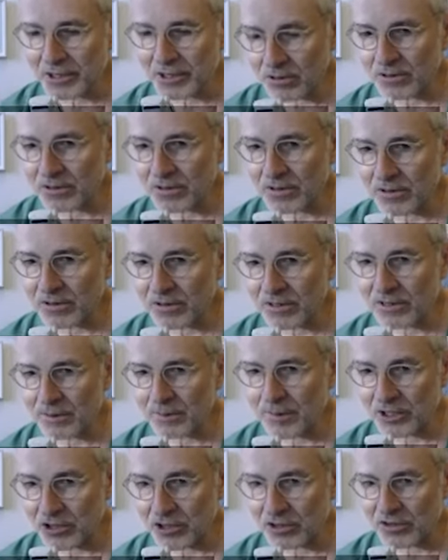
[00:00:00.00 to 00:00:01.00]
done
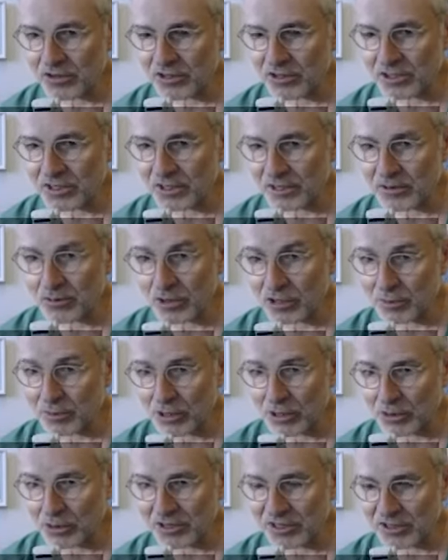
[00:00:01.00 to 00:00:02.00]
in emergency in
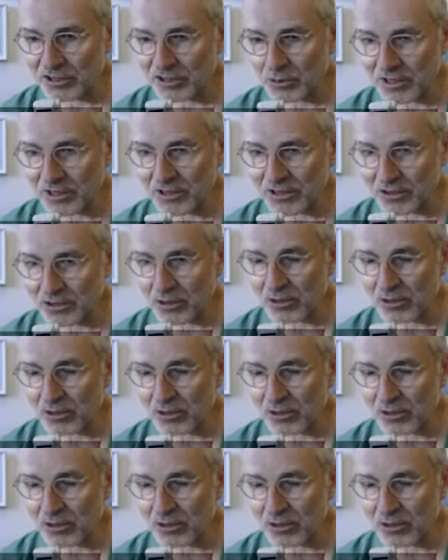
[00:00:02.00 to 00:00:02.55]
respiratory distress.